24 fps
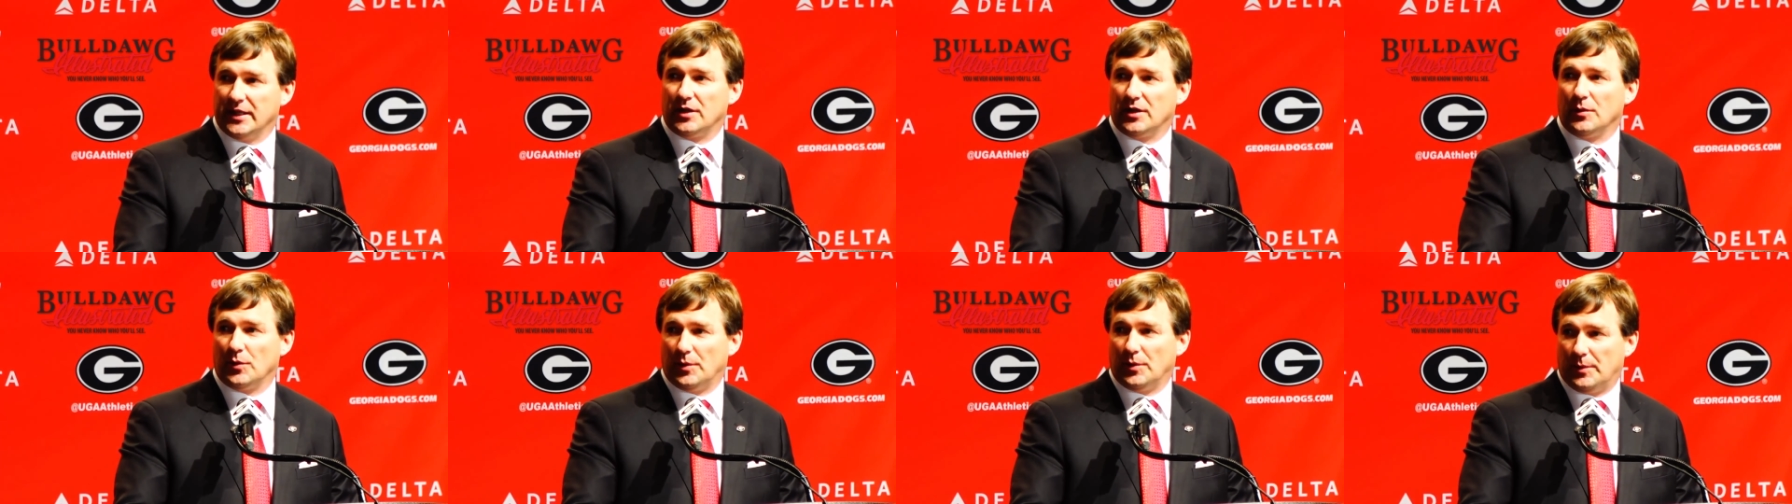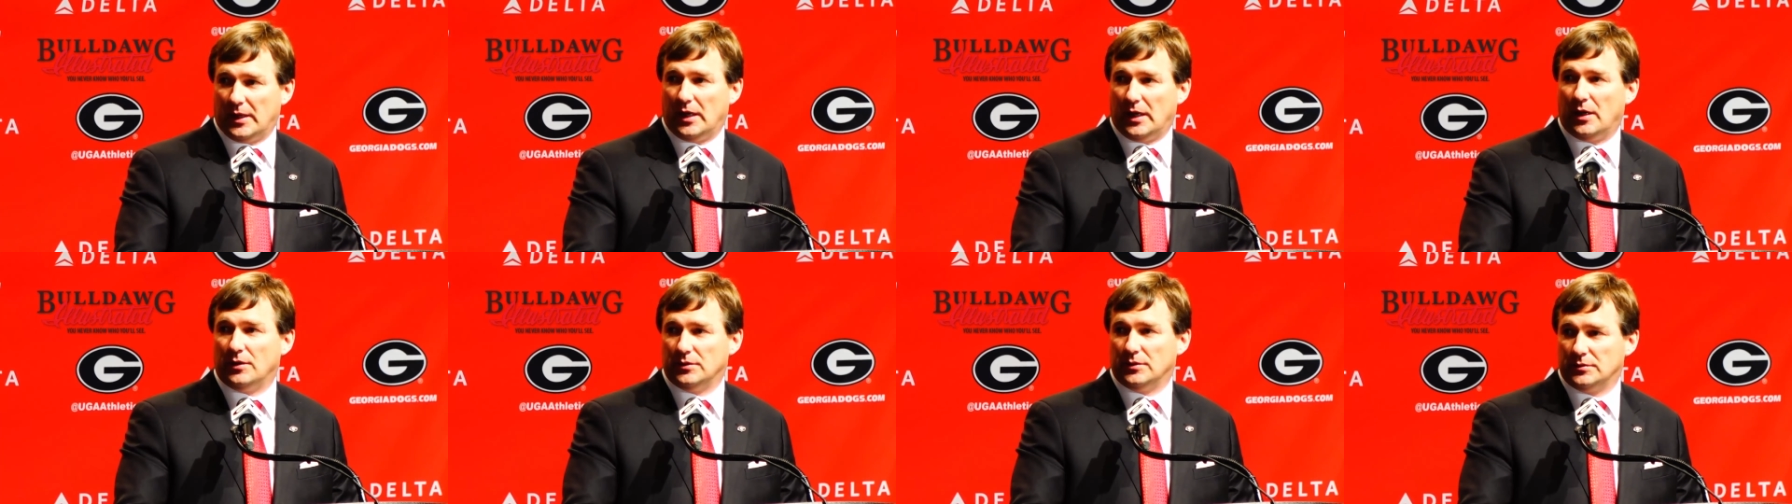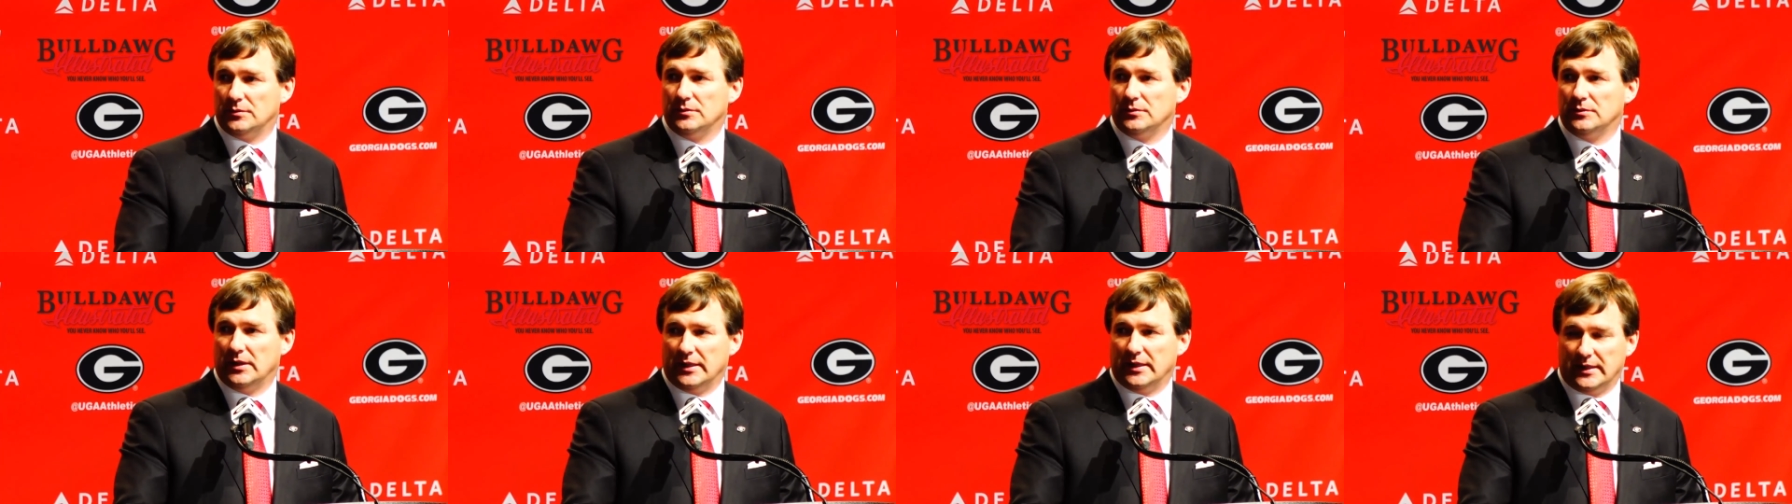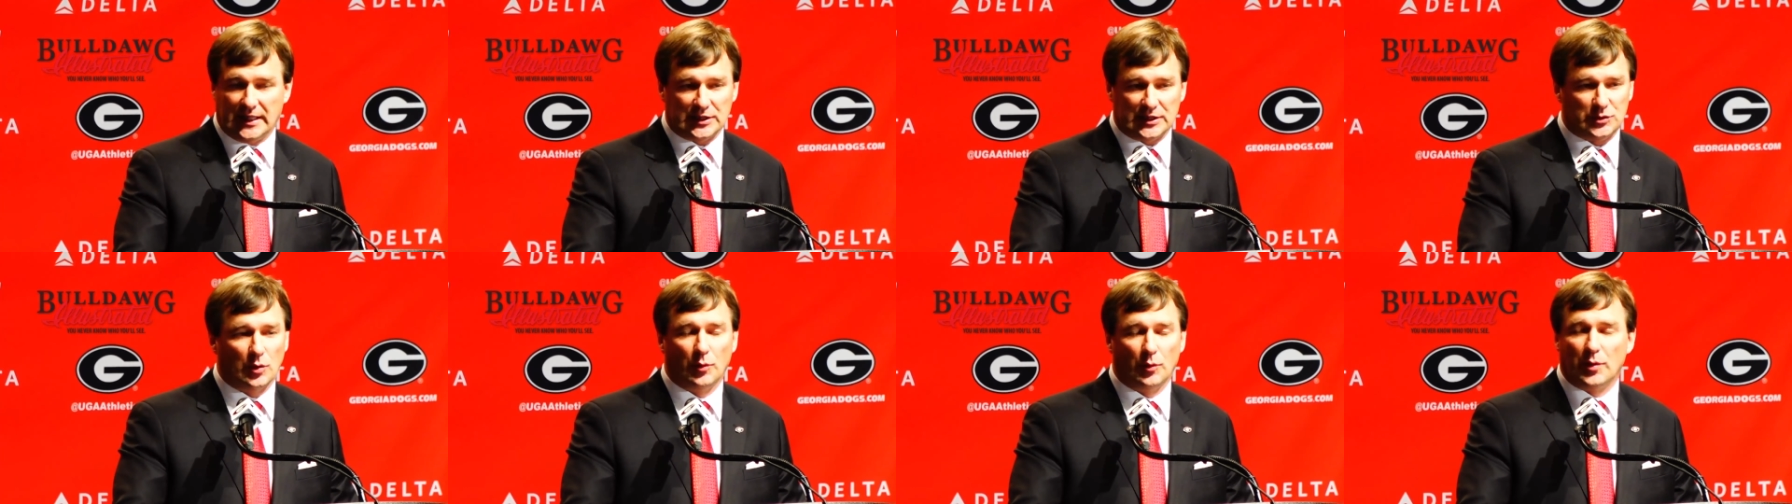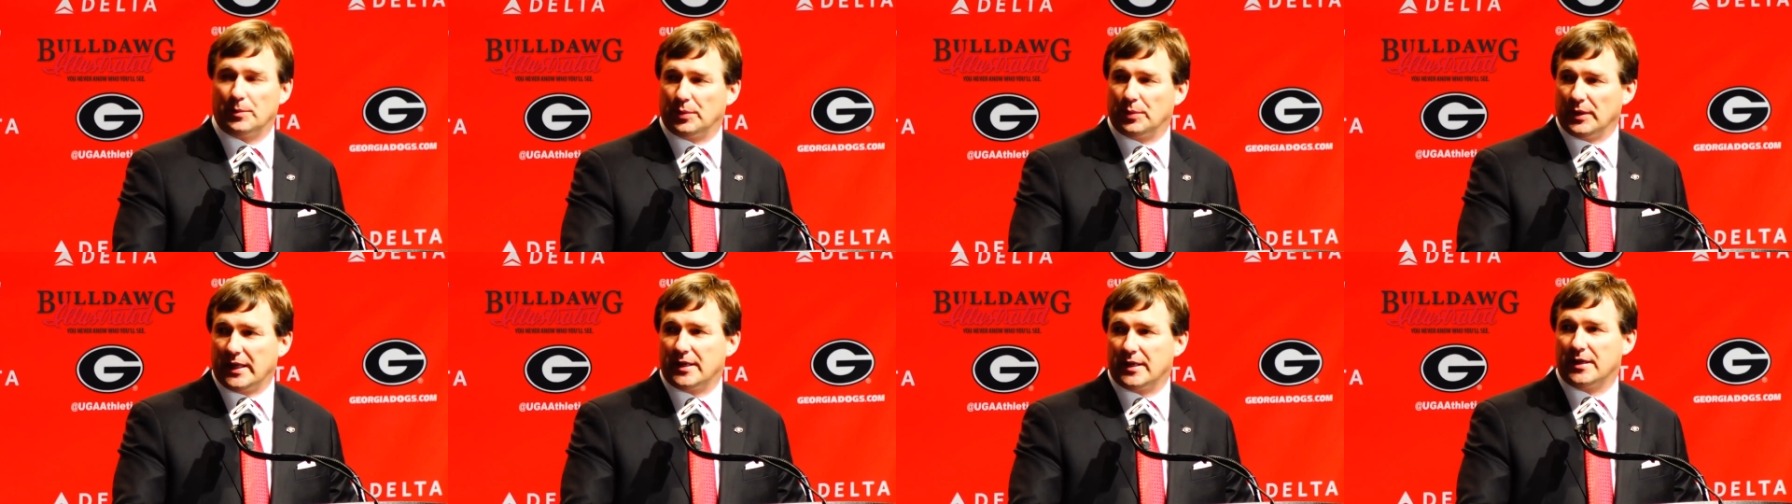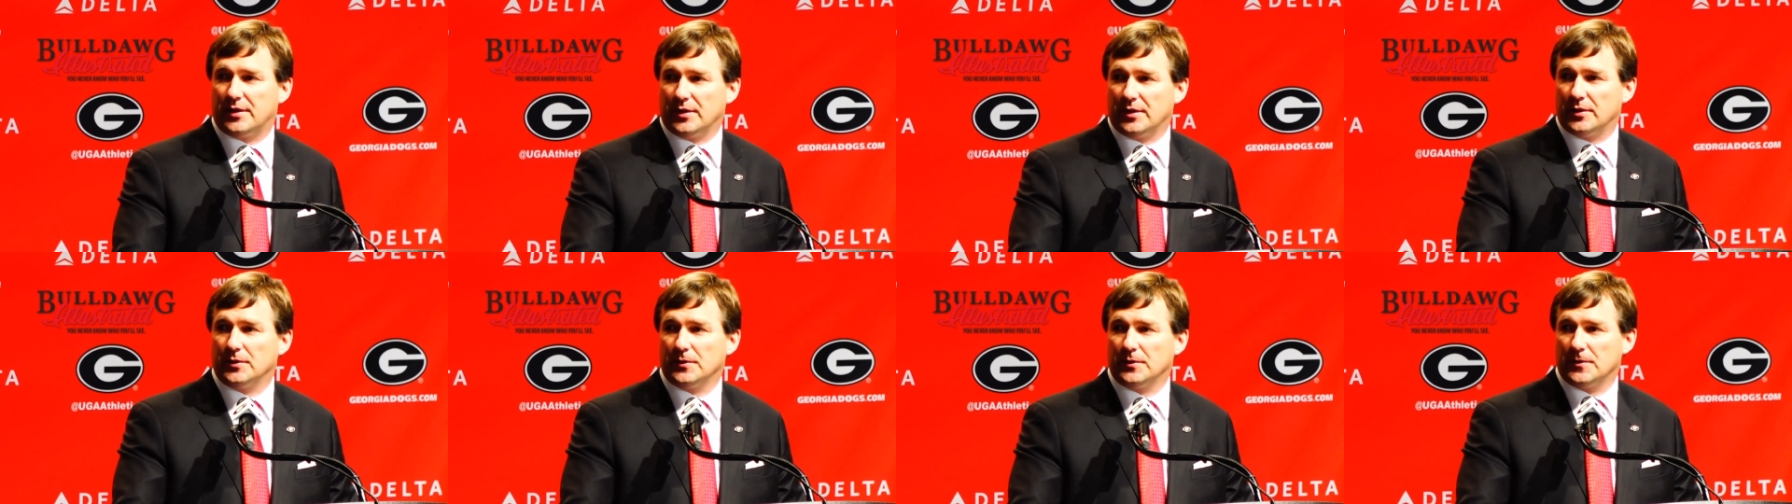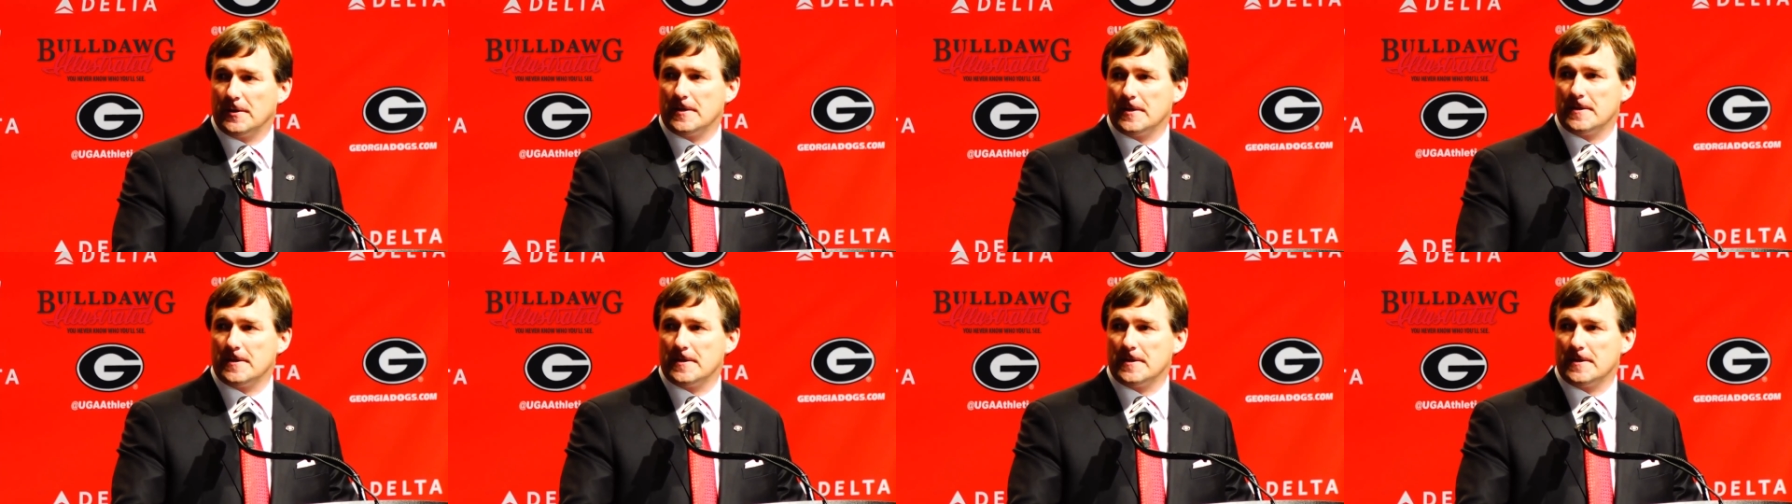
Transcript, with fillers: get them the ball. And that's what we plan to do.